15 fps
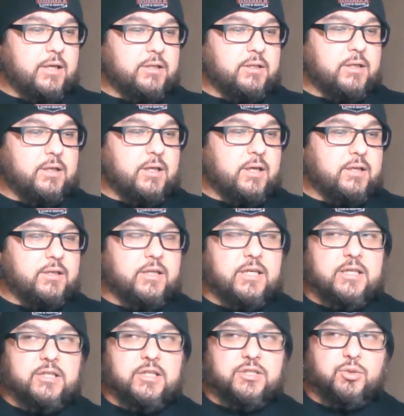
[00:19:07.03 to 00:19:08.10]
And
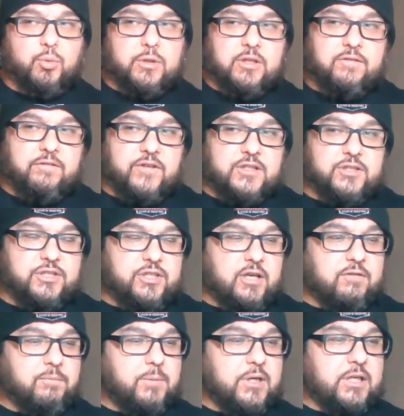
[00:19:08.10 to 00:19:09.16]
he does really fun
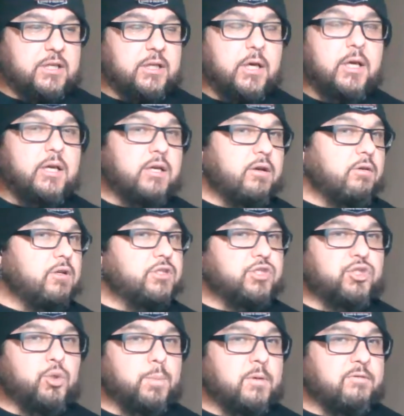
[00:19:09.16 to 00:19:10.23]
stuff, but he is
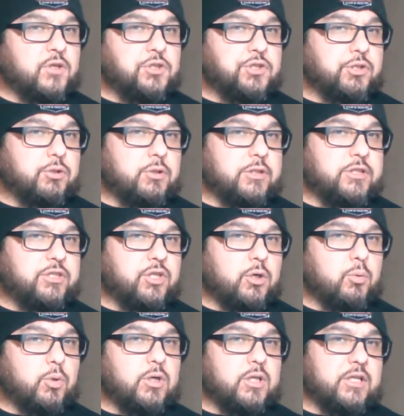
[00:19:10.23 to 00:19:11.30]
super versatile in his
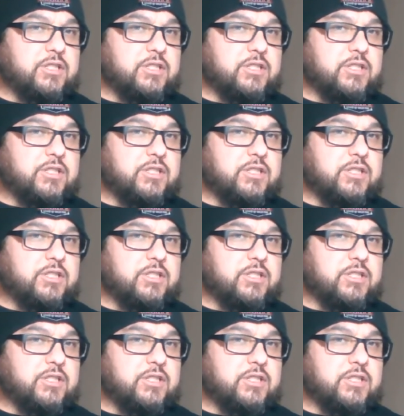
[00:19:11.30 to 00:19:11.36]
artwork.